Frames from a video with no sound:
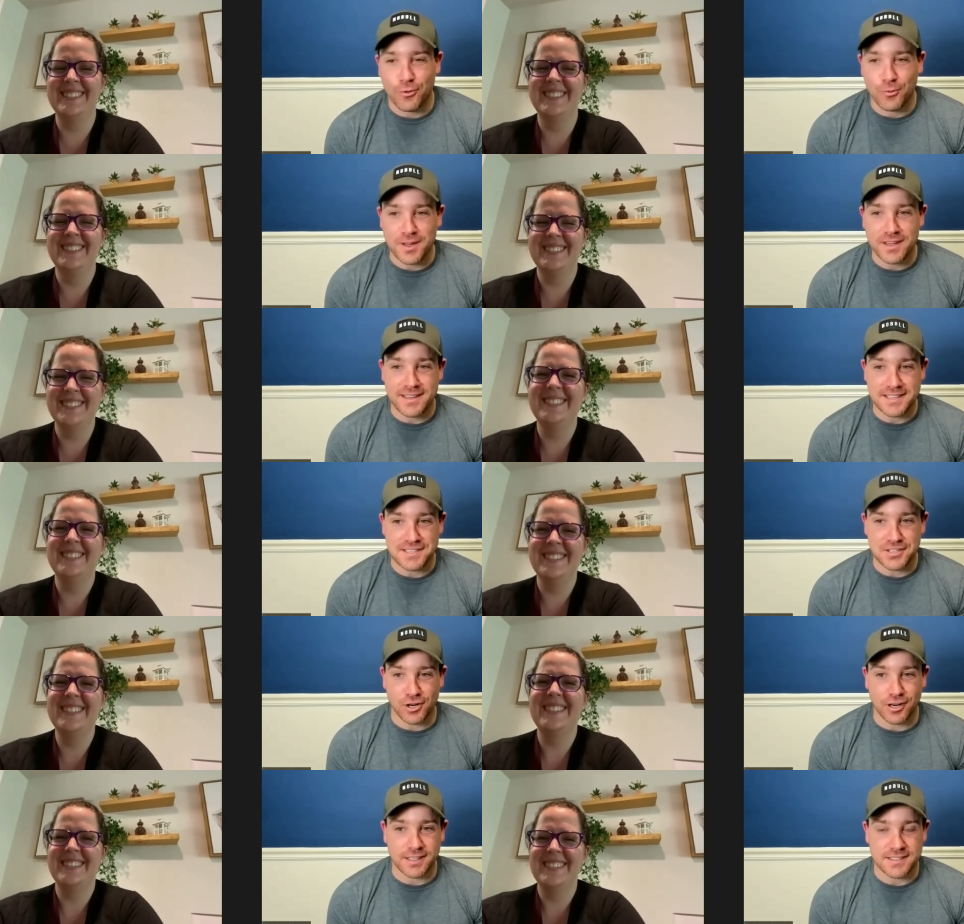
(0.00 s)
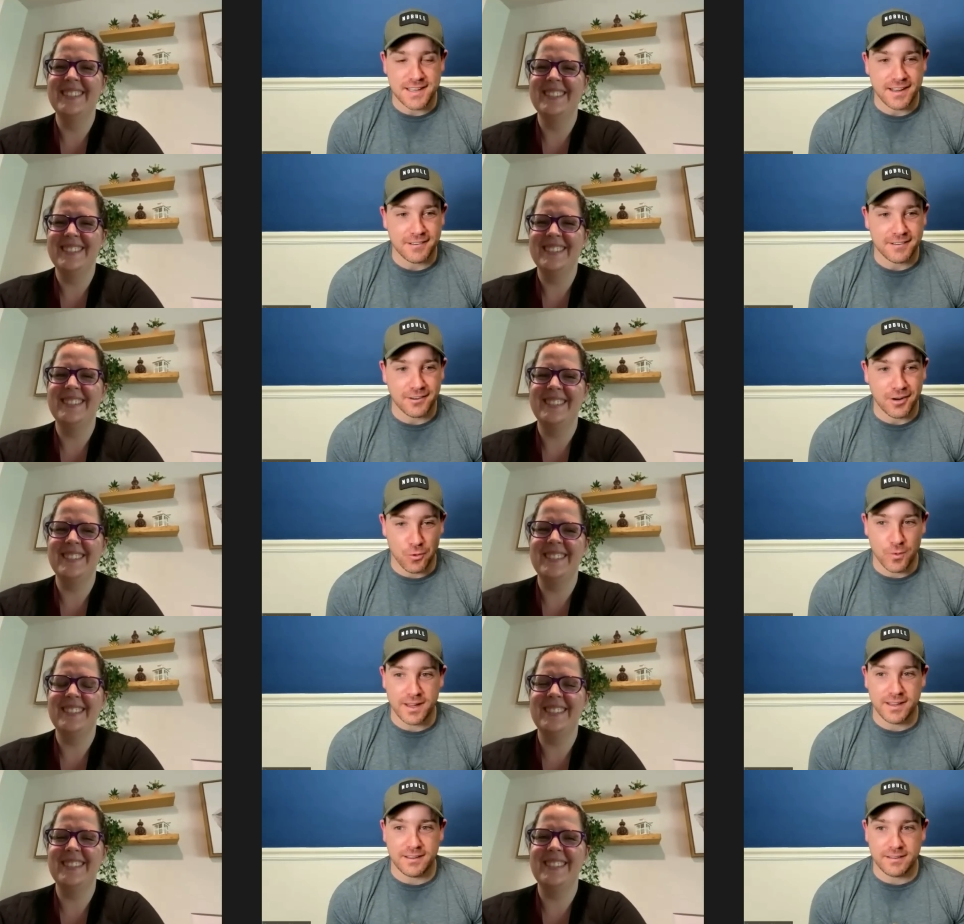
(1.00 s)
Speaker 1: are we the easy targets now? Are
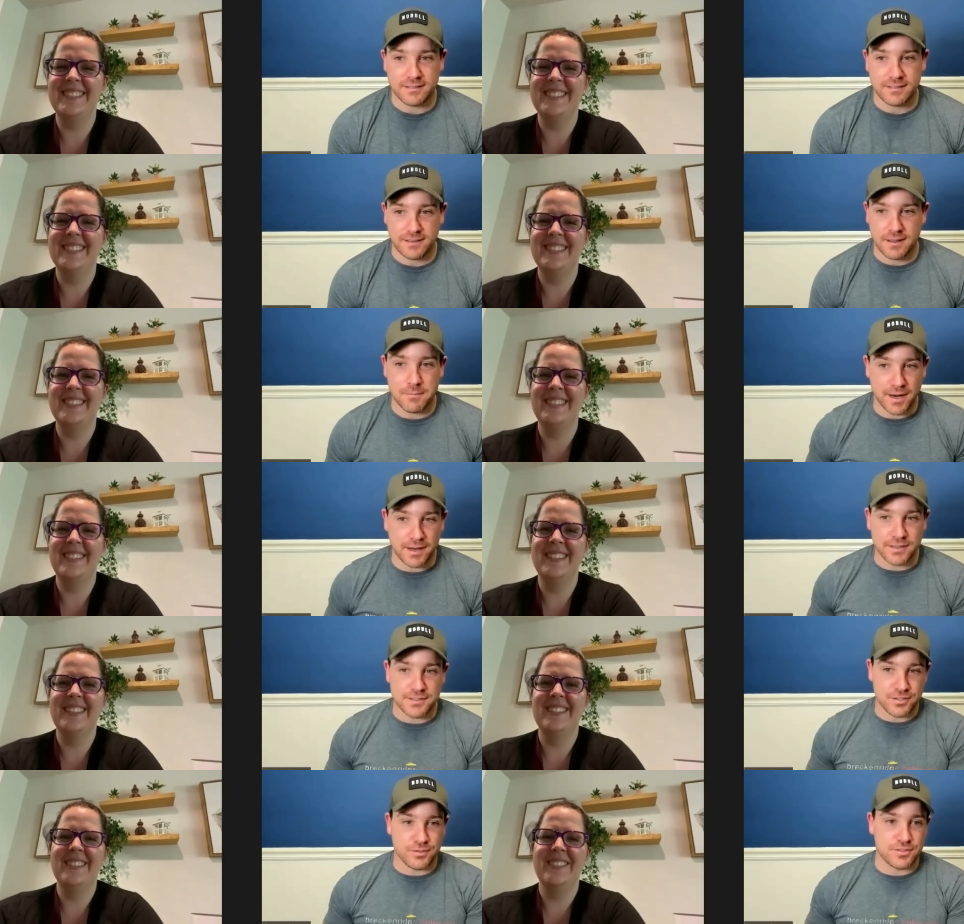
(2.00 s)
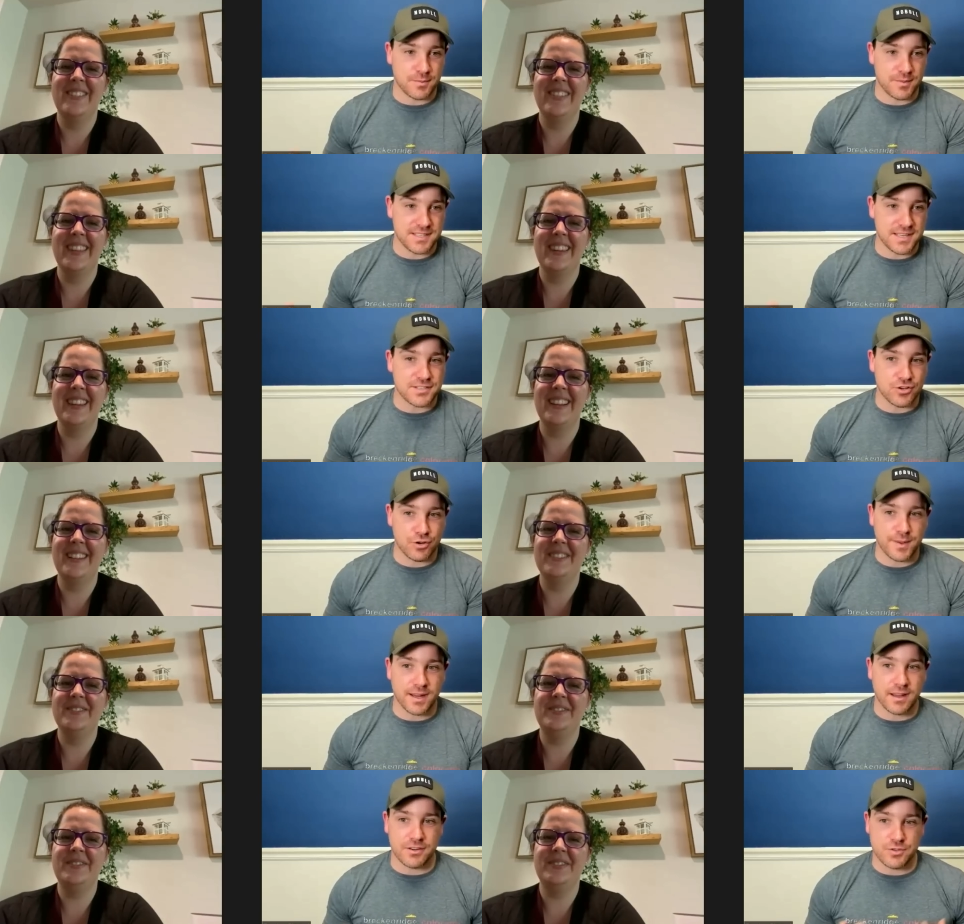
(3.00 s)
we compared to some of these Eastern
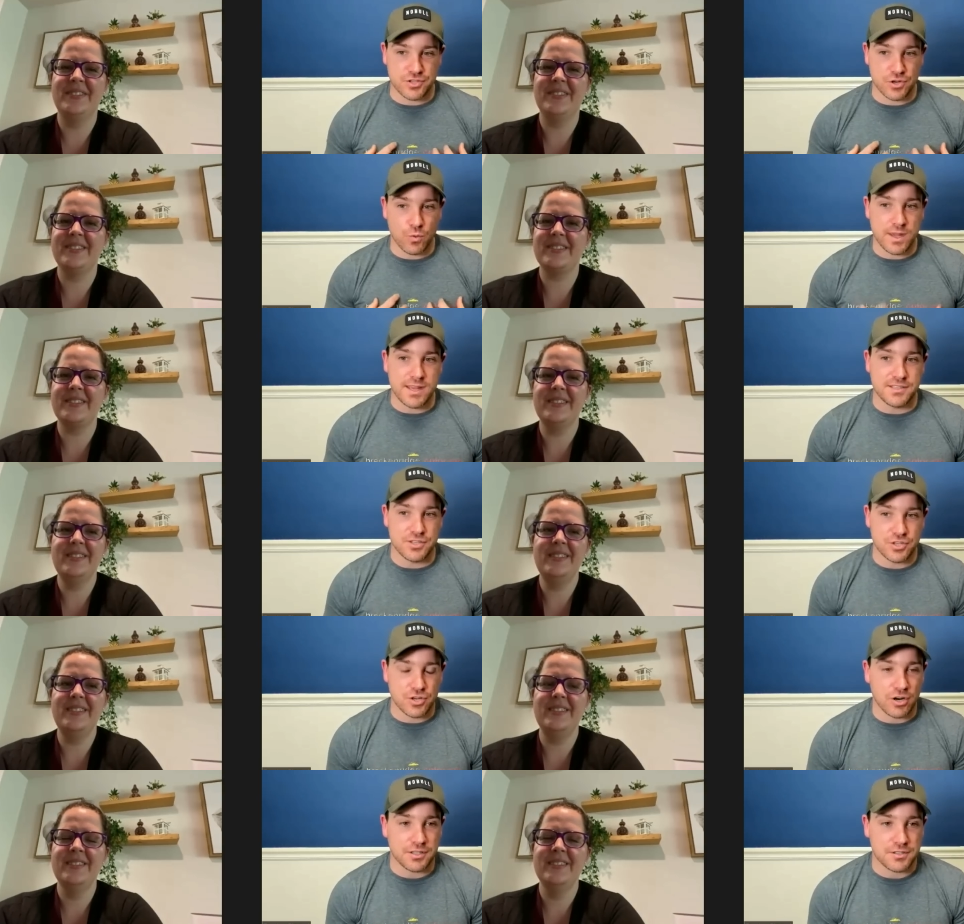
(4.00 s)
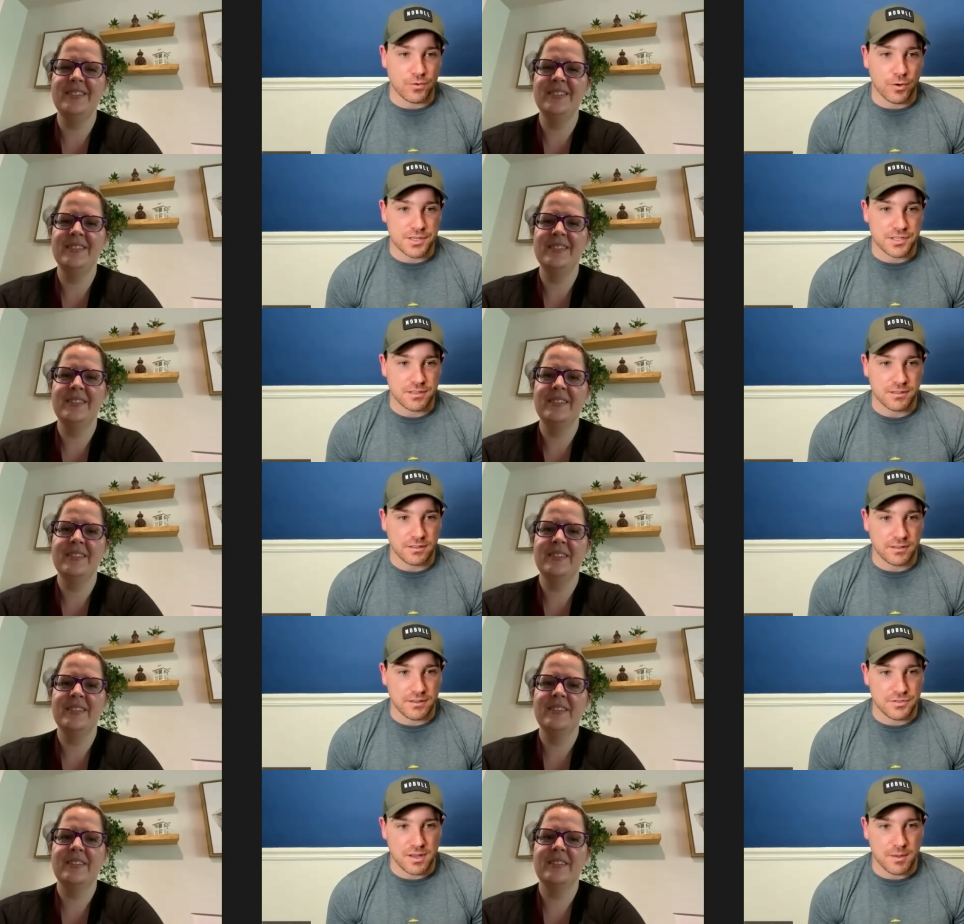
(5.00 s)
European countries? Are we easier targets for Russia
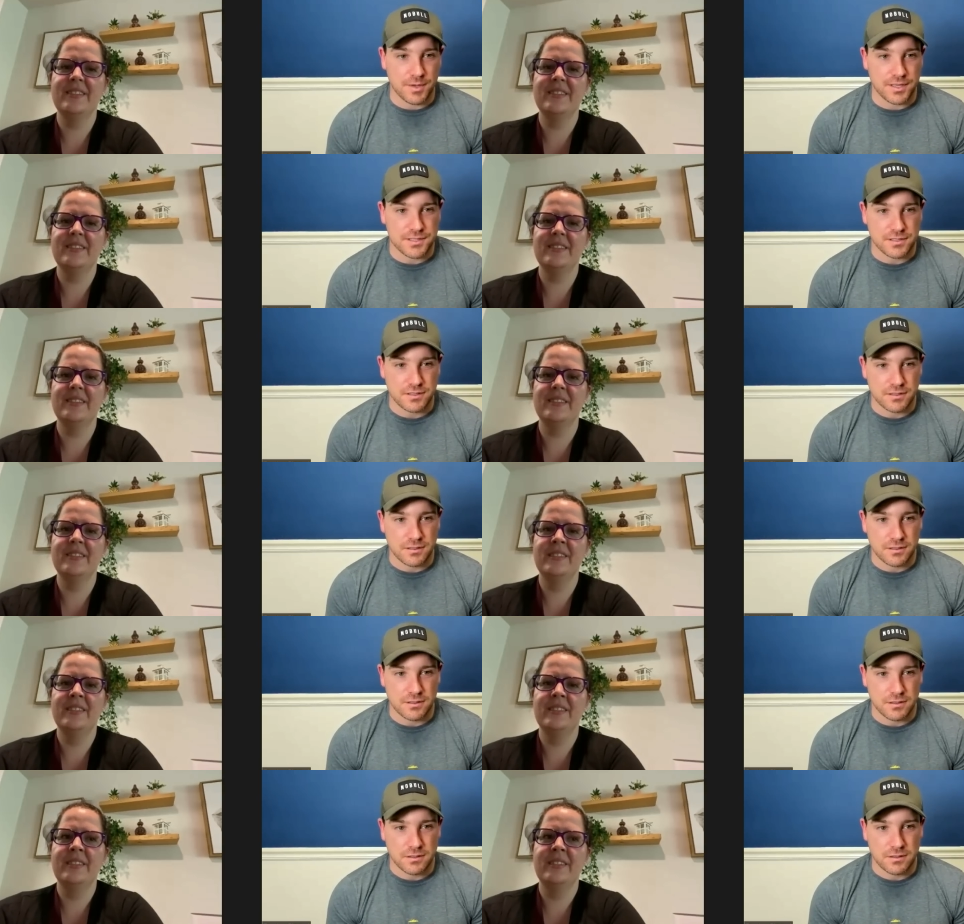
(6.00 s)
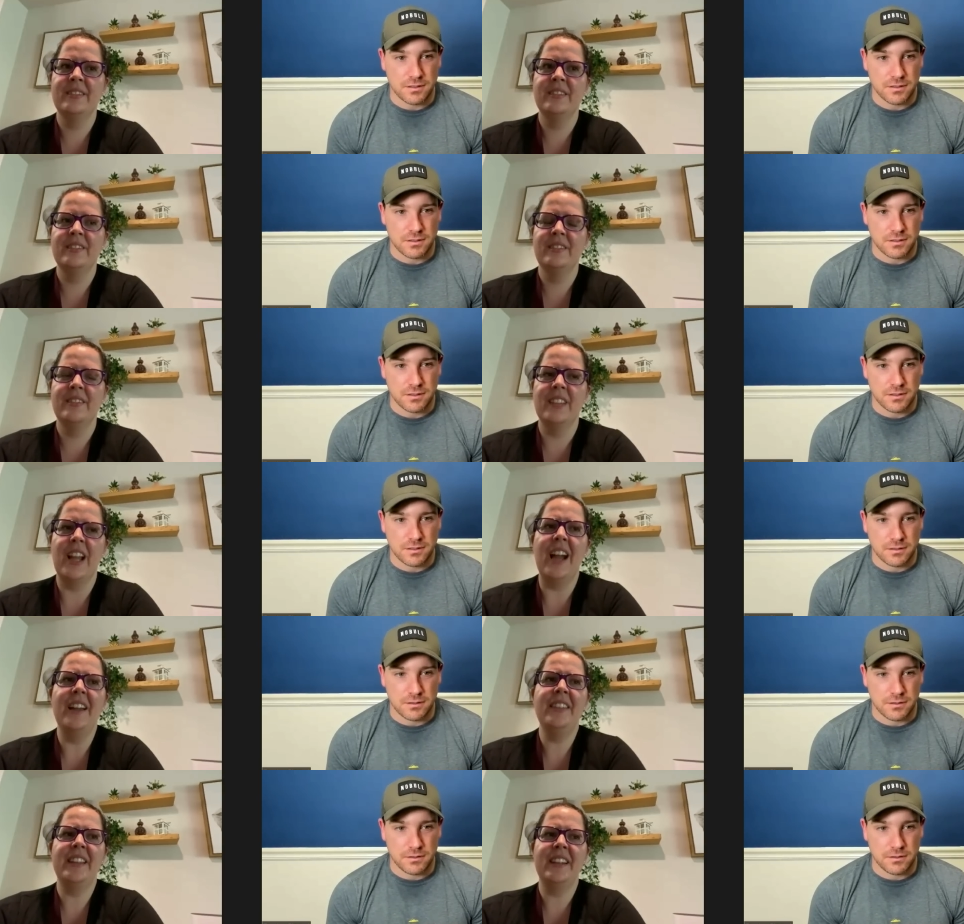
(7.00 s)
in those campaigns?
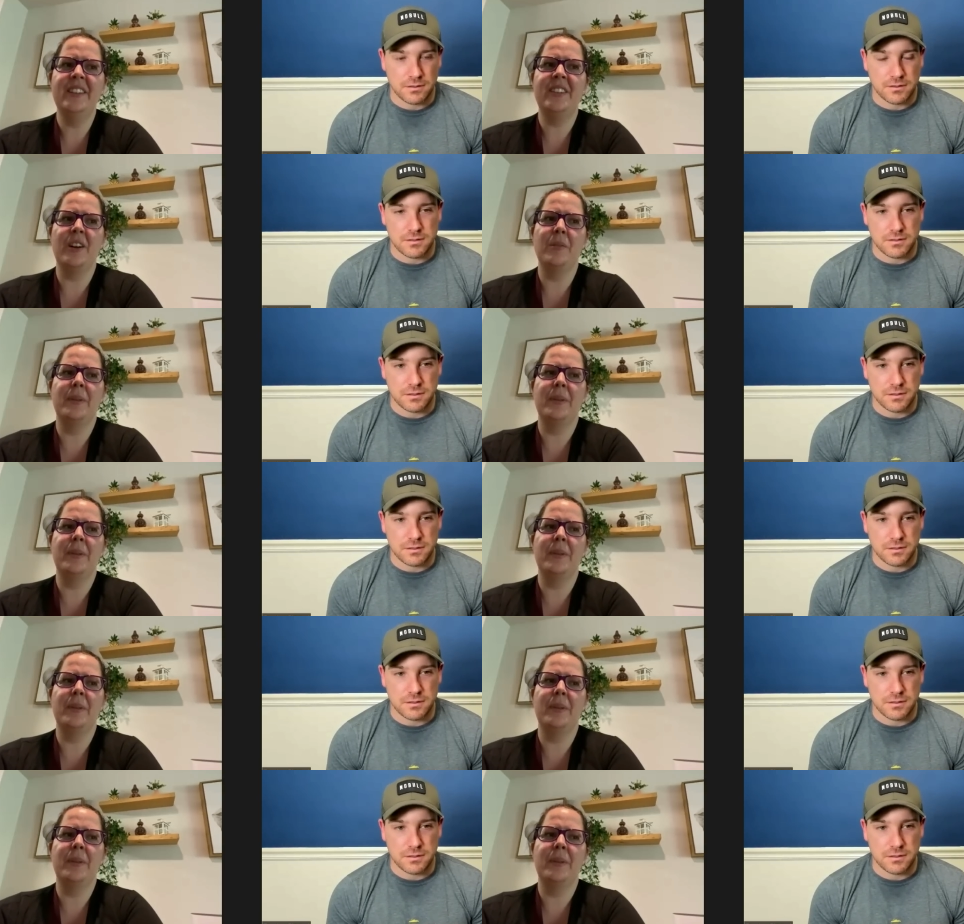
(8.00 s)
Speaker 2: I think so